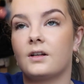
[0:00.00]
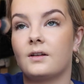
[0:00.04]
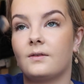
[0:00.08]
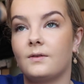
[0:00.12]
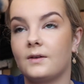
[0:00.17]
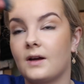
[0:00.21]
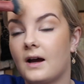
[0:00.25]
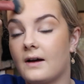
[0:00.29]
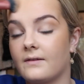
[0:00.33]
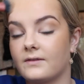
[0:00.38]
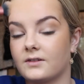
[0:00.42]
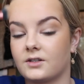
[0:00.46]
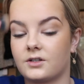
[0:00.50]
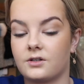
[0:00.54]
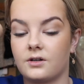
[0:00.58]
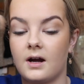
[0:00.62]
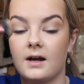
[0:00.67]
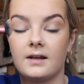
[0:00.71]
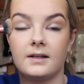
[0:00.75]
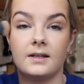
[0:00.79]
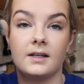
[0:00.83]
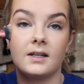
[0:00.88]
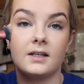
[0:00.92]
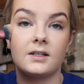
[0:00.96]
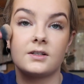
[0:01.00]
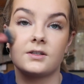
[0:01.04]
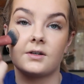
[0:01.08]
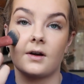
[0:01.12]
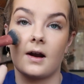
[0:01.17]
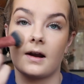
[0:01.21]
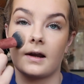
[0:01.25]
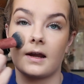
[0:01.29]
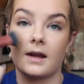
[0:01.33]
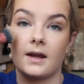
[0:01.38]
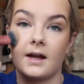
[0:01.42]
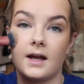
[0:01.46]
If you haven't tried it,
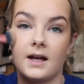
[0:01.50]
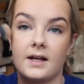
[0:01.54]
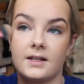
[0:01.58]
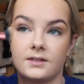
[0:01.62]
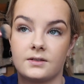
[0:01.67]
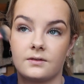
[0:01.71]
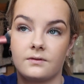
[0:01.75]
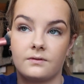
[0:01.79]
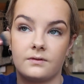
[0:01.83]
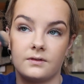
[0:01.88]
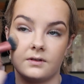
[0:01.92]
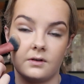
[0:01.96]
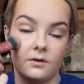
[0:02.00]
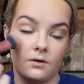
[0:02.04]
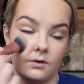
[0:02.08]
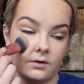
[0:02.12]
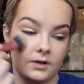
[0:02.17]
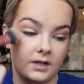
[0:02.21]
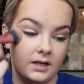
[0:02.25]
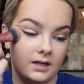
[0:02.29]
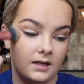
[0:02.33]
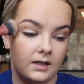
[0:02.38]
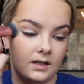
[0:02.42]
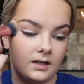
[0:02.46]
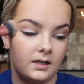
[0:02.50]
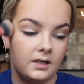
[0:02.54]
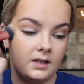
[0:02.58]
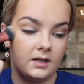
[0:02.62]
try get your hands on it.